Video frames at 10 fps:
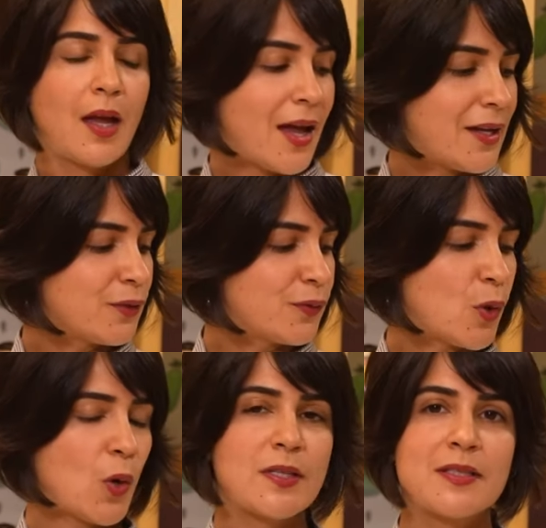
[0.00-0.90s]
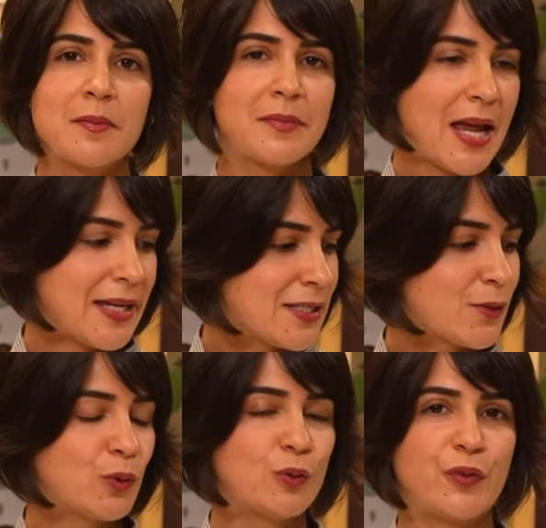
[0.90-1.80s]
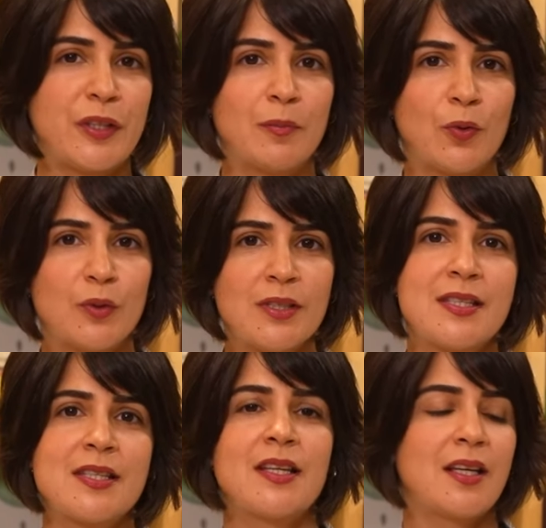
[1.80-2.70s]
And of course, some nice kulfi moulds.